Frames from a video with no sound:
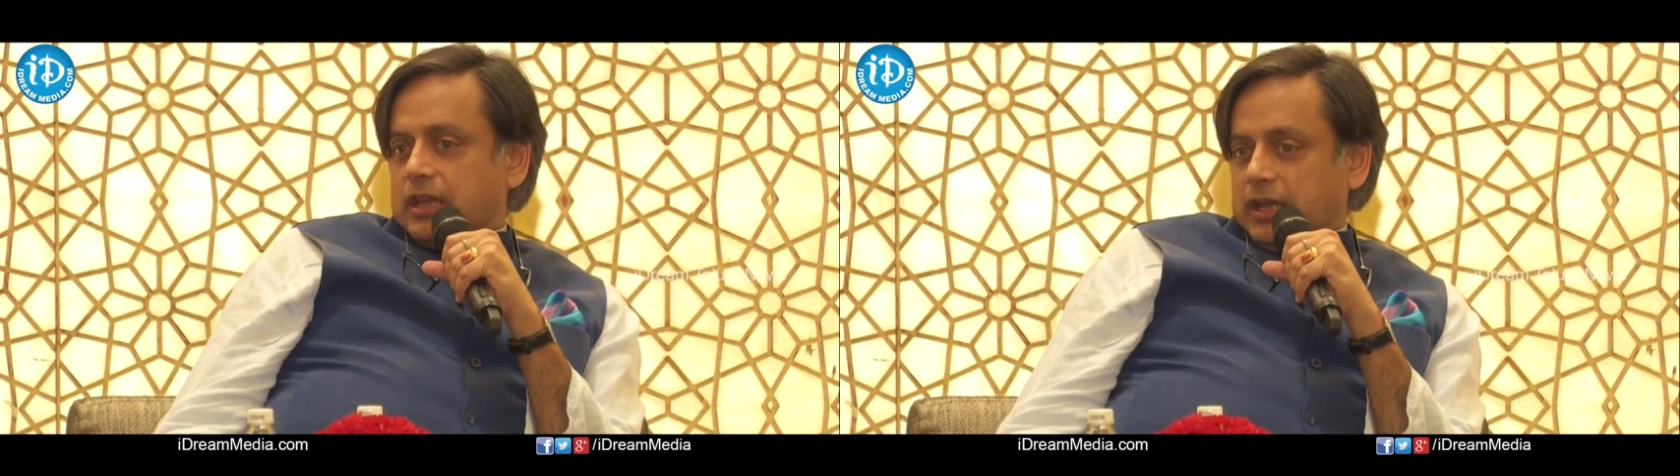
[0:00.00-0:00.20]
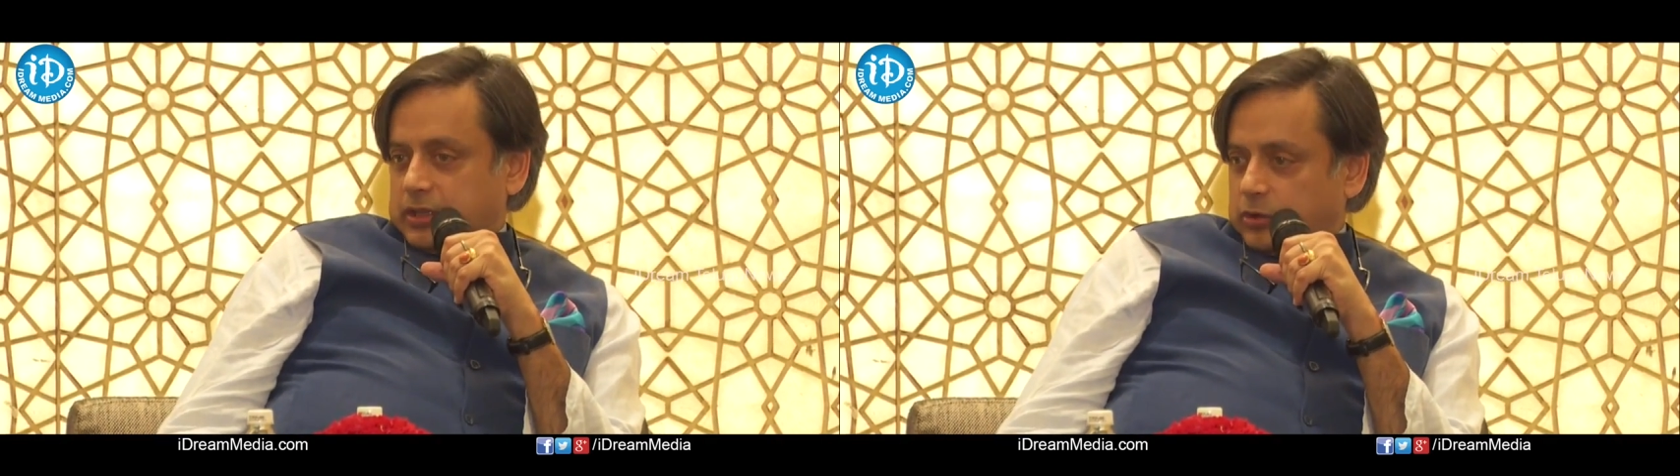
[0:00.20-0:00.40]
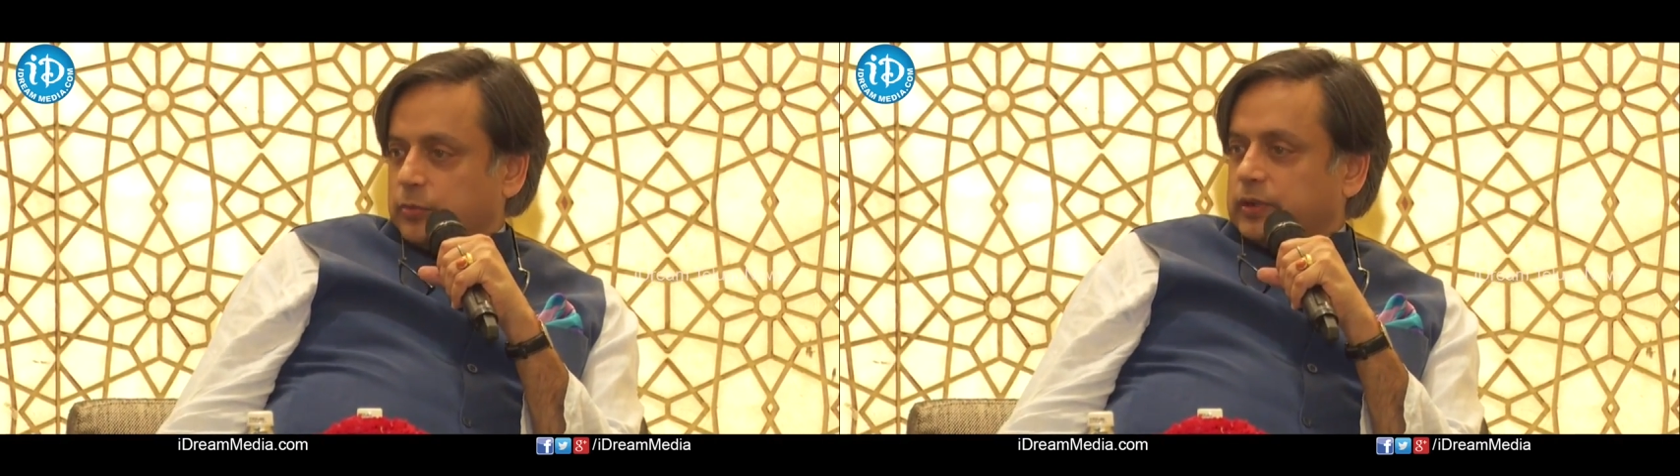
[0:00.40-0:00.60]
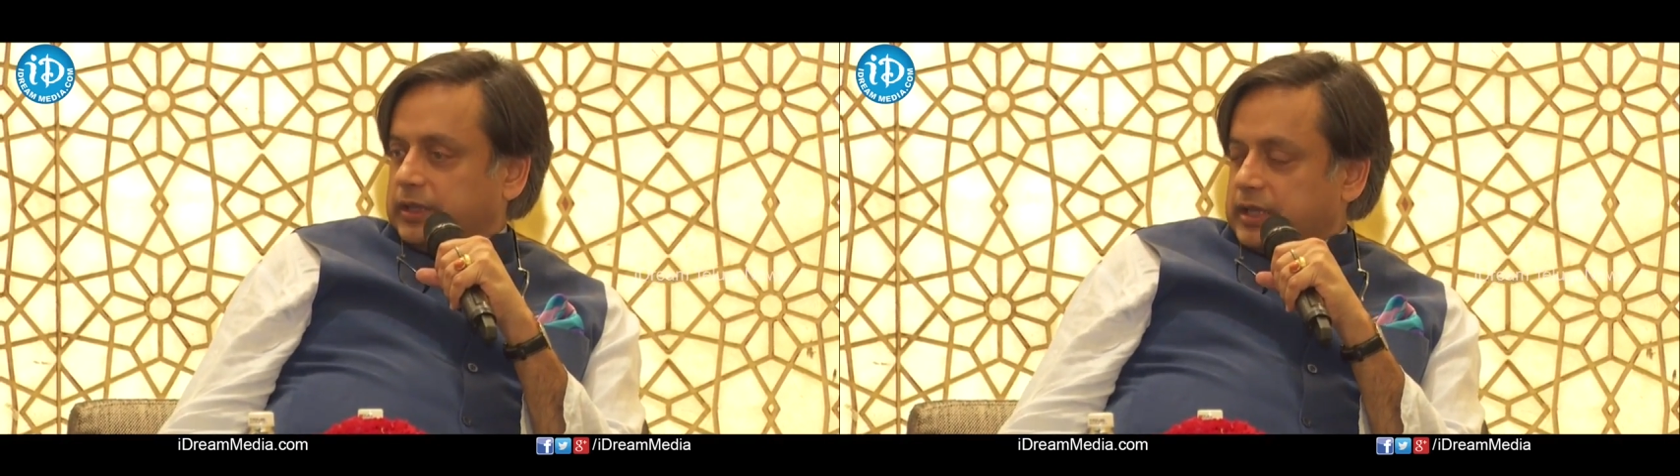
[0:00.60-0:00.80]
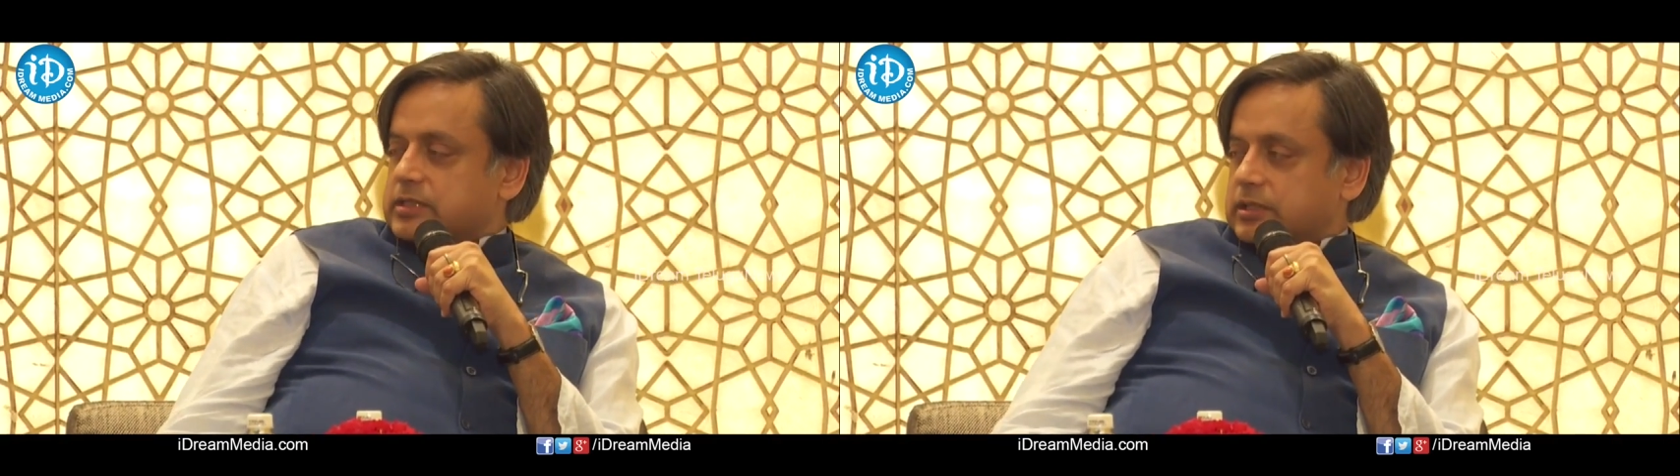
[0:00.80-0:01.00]
And normally,
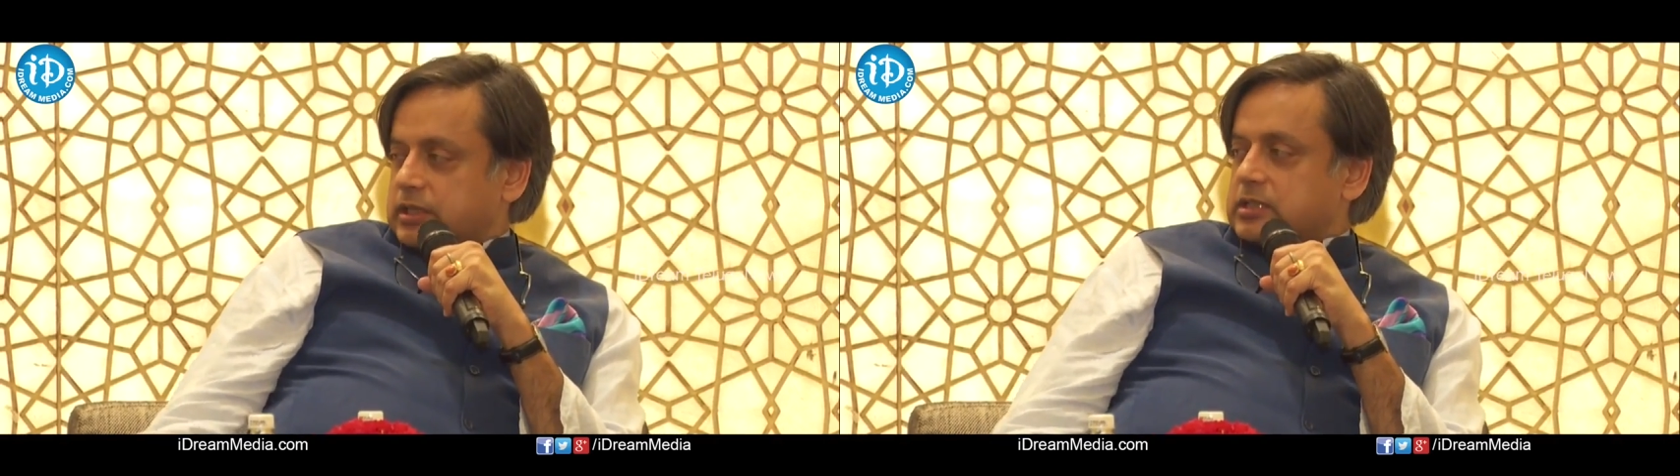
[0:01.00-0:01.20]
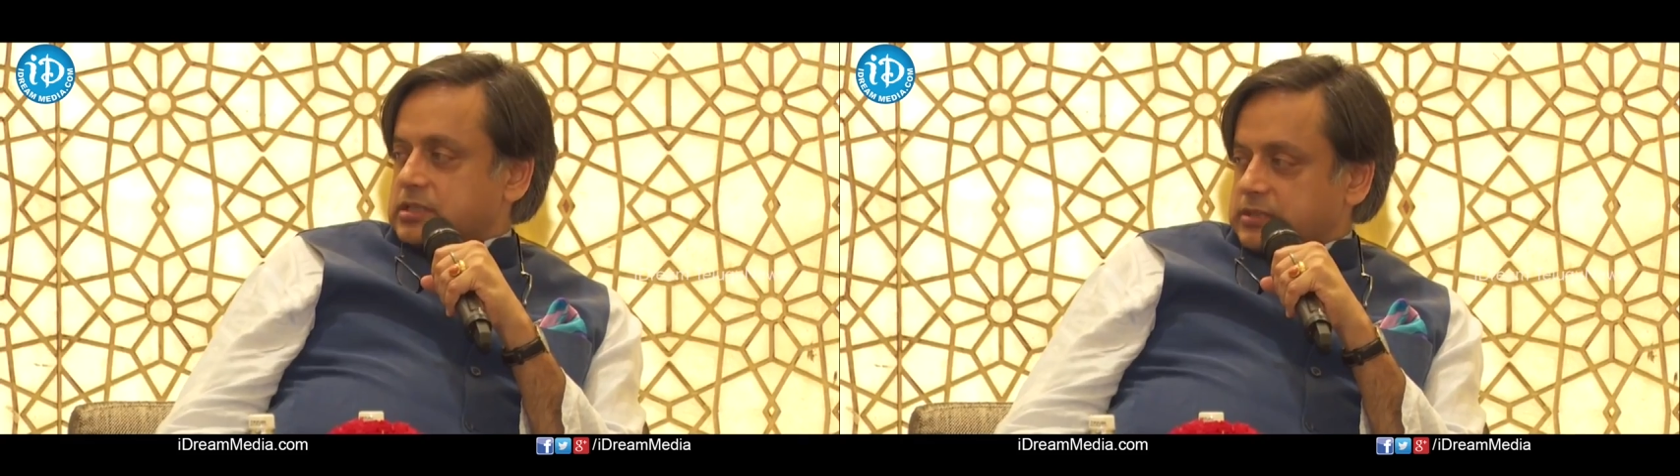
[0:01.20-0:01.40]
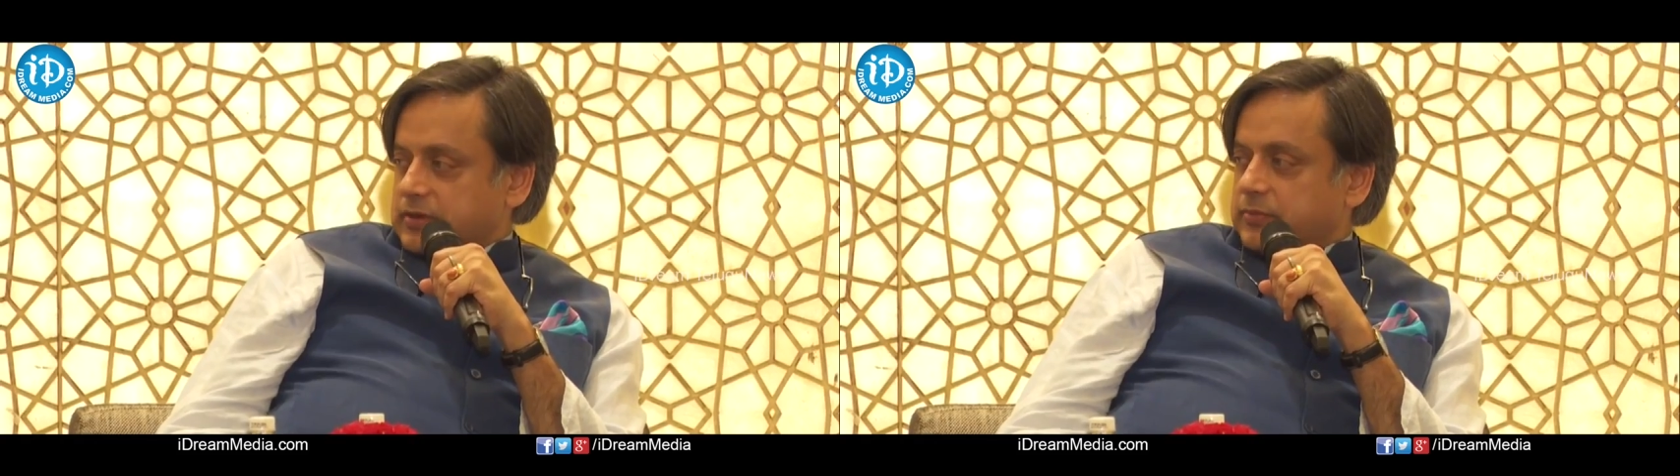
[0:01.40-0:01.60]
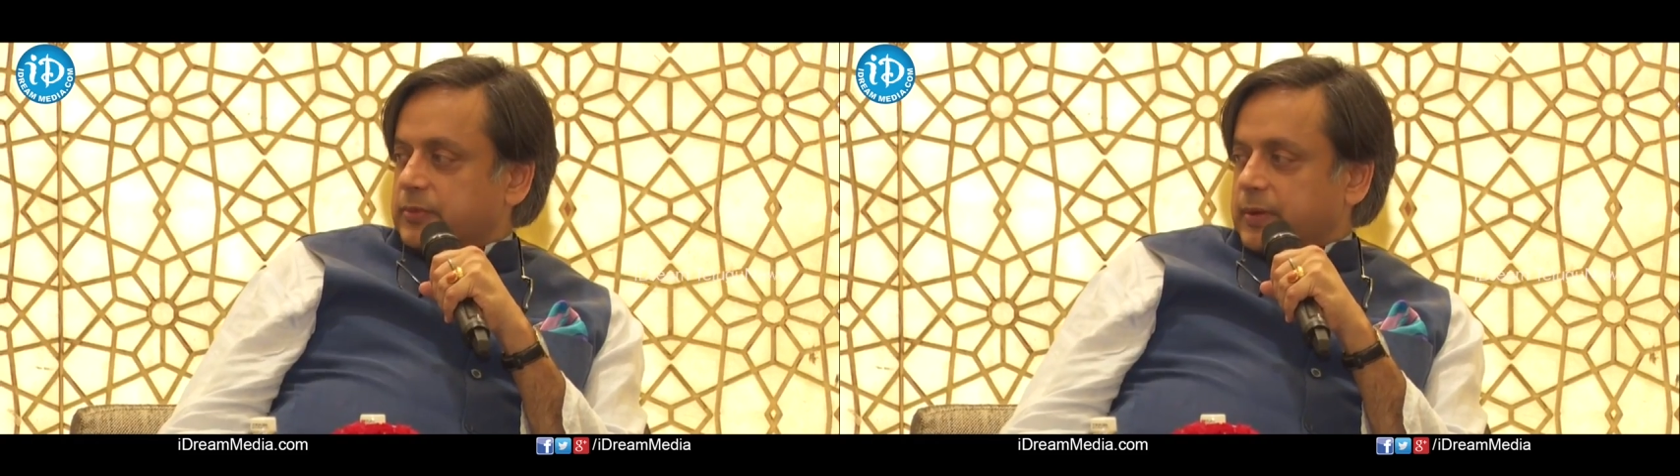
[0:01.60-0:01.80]
yes, suggestions from the